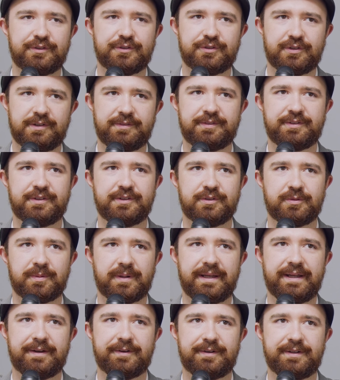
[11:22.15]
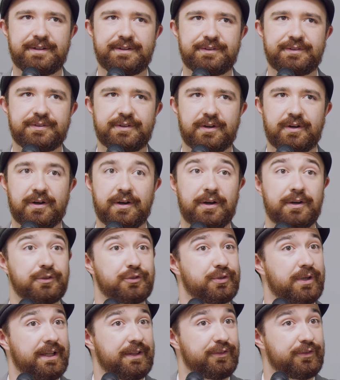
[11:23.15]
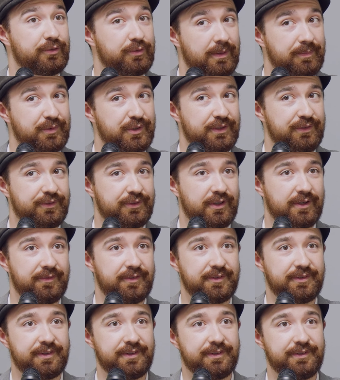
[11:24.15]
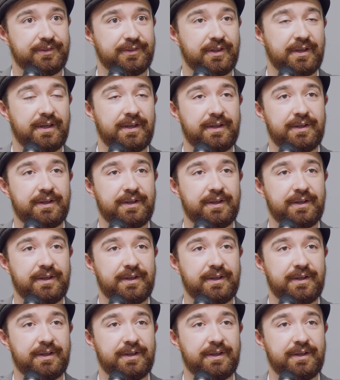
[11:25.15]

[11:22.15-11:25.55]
services or areas are transcription services.